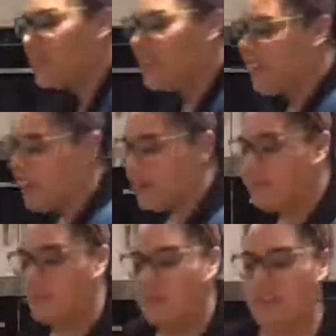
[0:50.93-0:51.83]

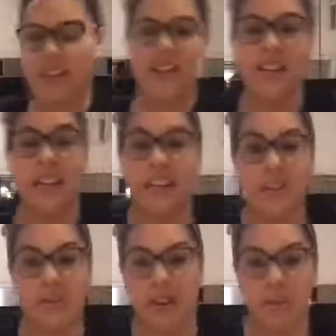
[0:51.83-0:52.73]
I don't
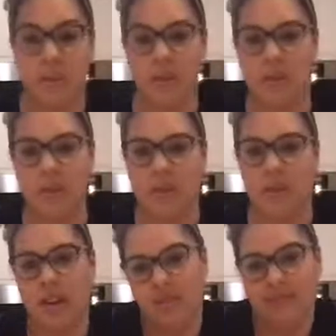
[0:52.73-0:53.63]
know what its problem was,
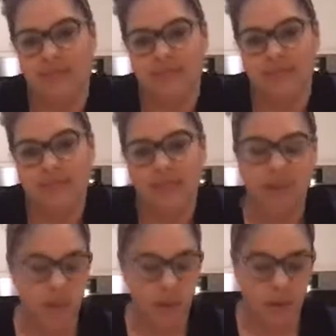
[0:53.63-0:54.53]
but
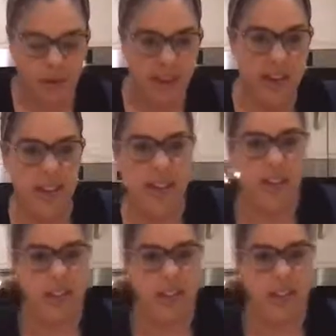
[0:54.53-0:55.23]
we fixed it,